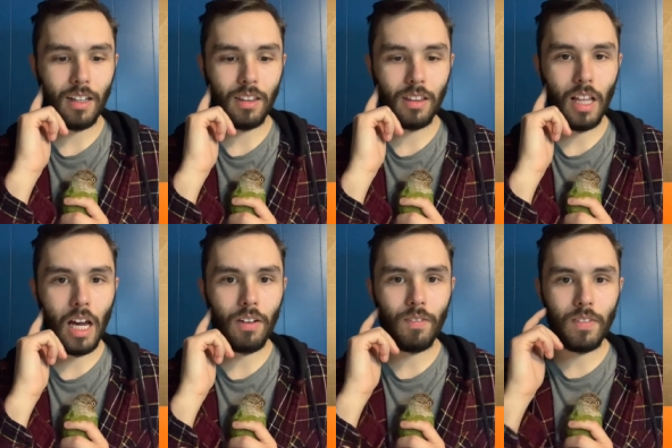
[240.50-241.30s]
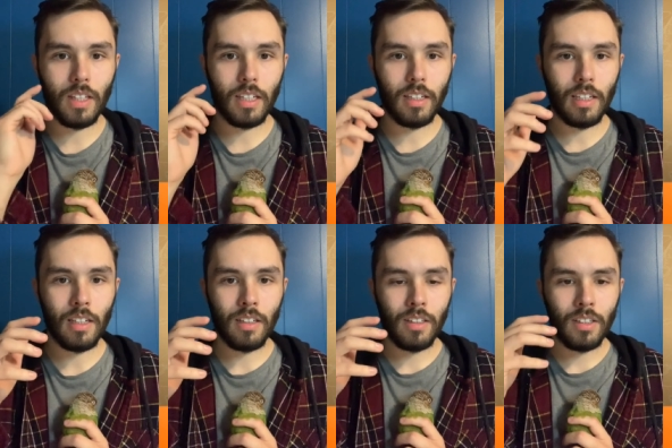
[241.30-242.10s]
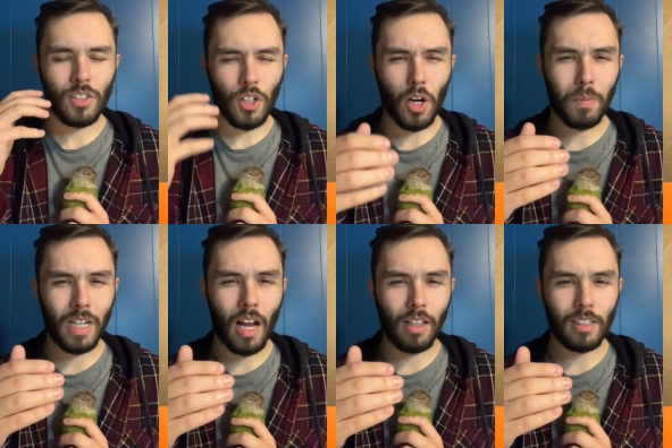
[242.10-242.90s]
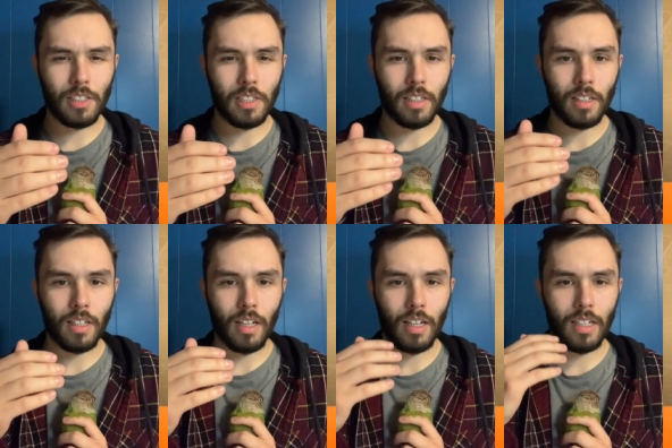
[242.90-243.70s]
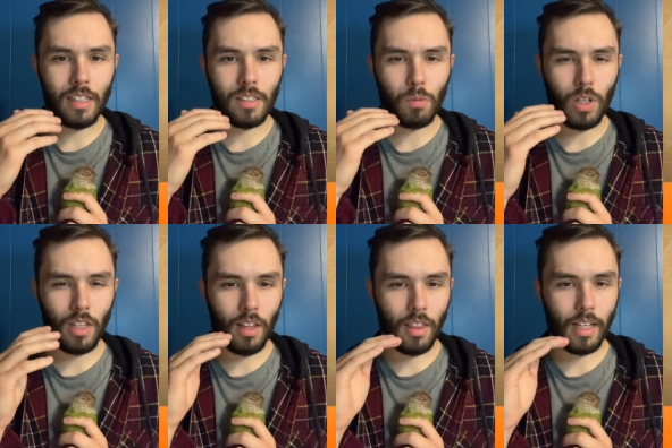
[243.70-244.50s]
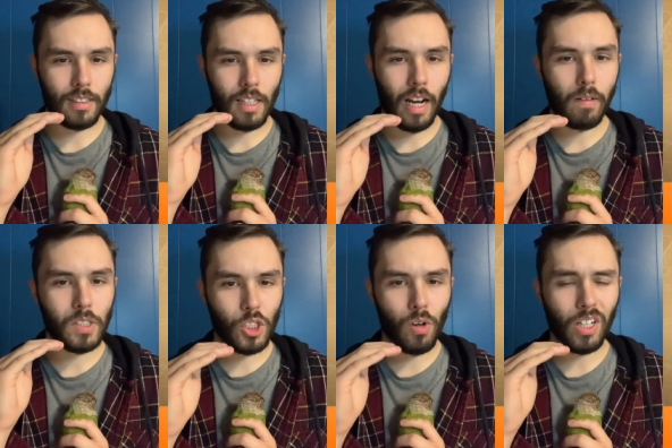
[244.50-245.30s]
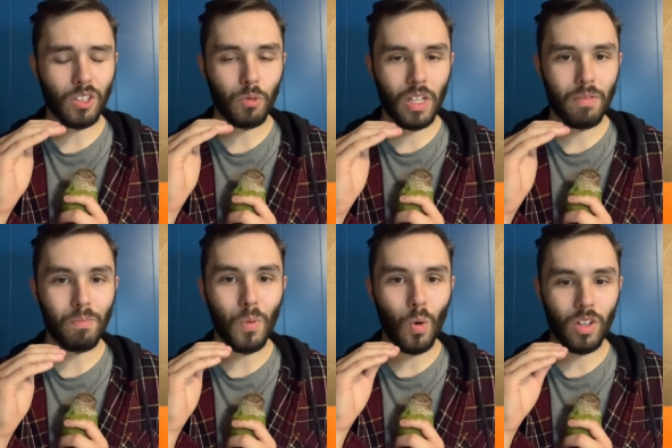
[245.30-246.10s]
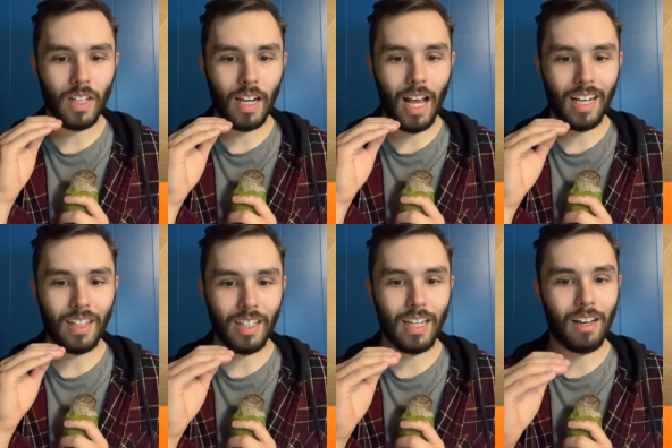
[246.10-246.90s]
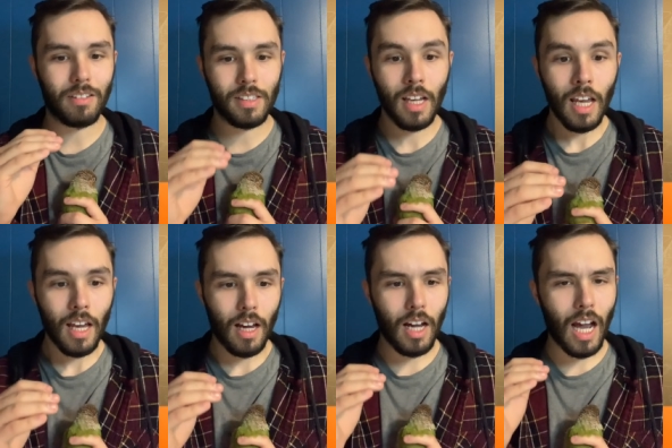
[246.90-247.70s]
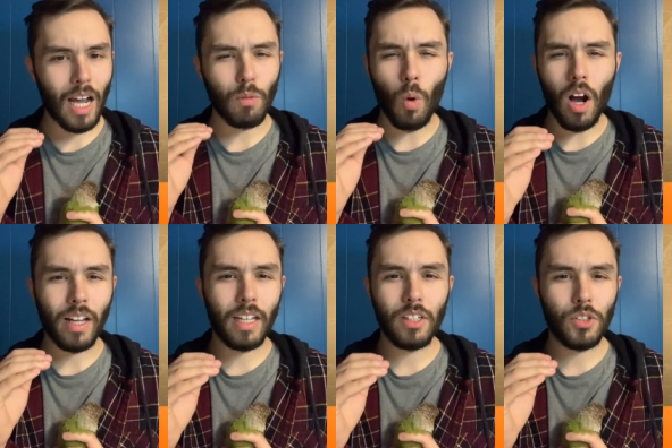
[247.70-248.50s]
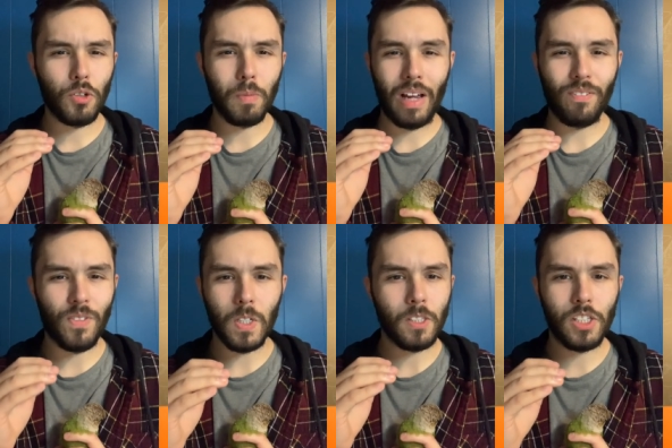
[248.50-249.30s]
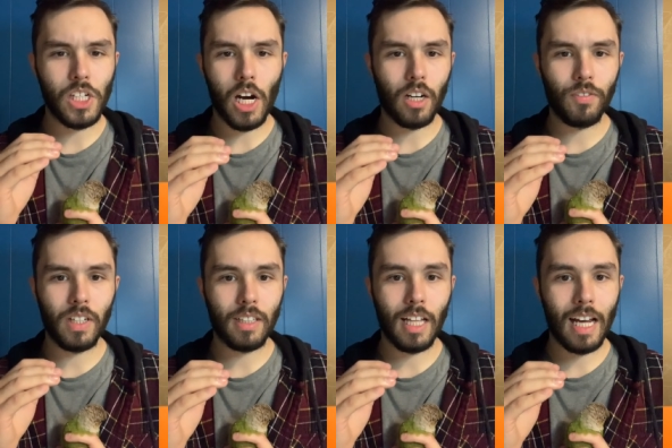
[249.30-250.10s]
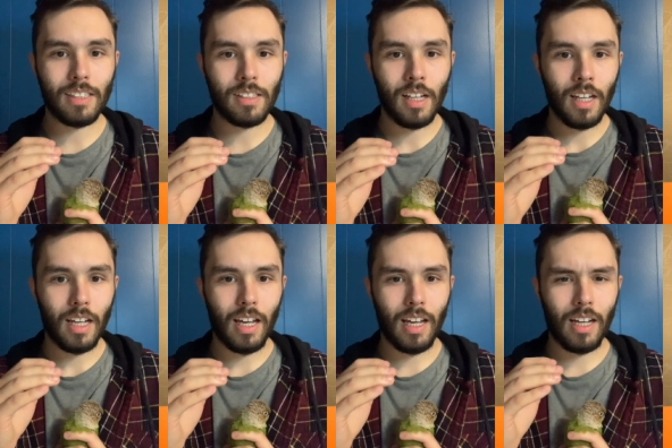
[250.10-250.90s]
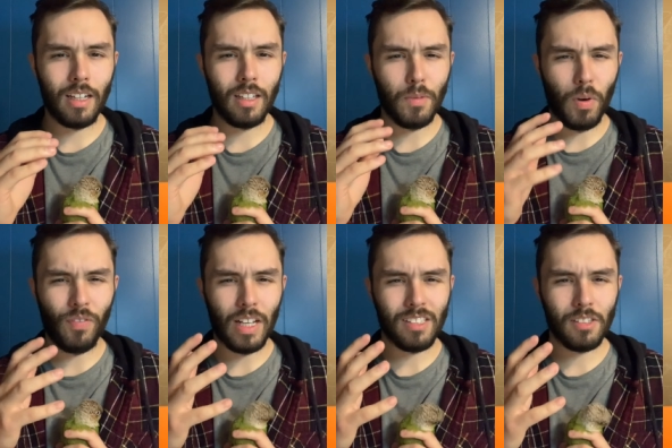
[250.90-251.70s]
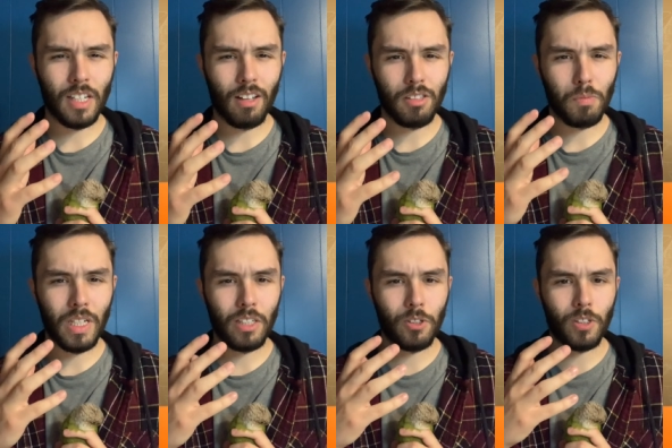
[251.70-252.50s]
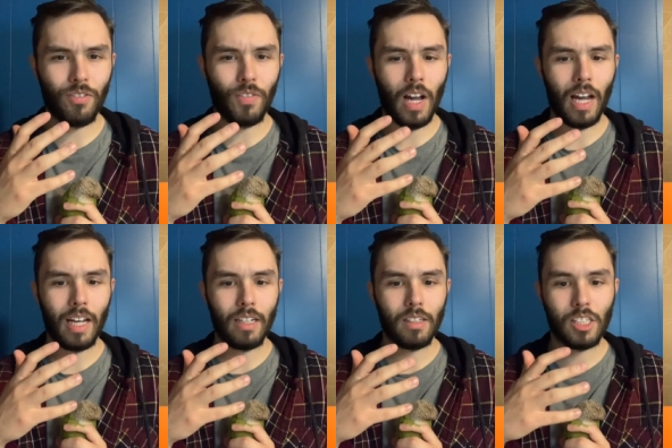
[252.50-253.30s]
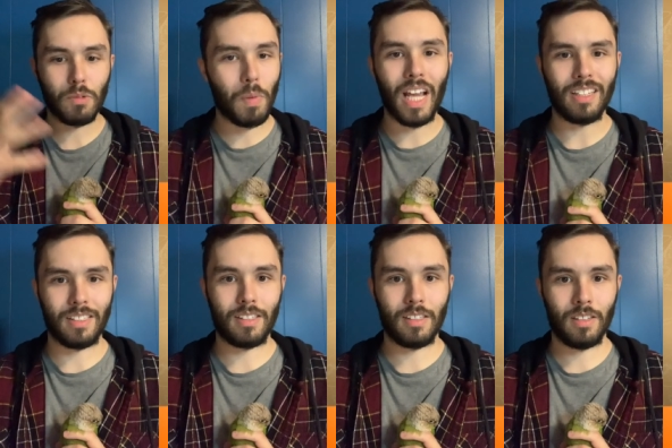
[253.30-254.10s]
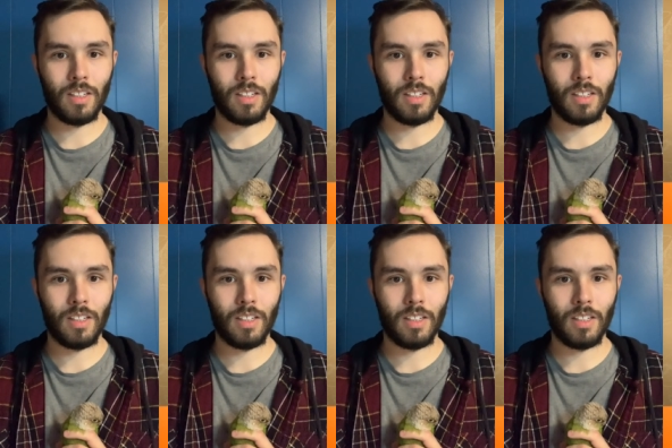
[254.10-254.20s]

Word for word: a lot of the terminology is one of the things that I've struggled with more than anything else. Uh, I walk into my first geography class, and the professor tells me to define space